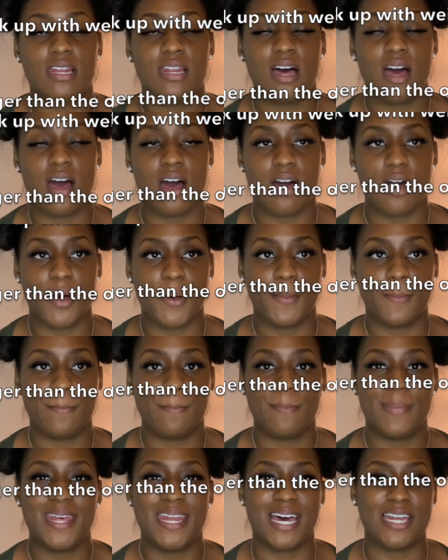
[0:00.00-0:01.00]
and
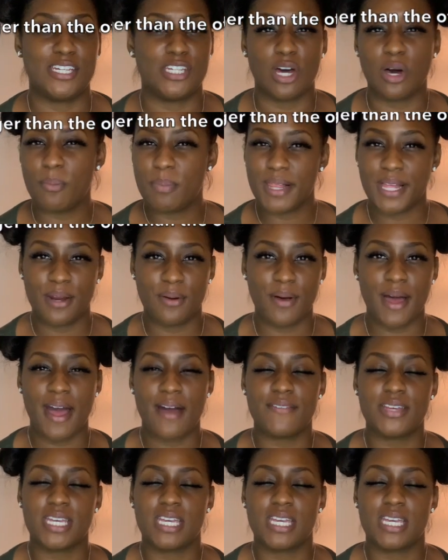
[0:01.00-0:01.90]
I don't plan on having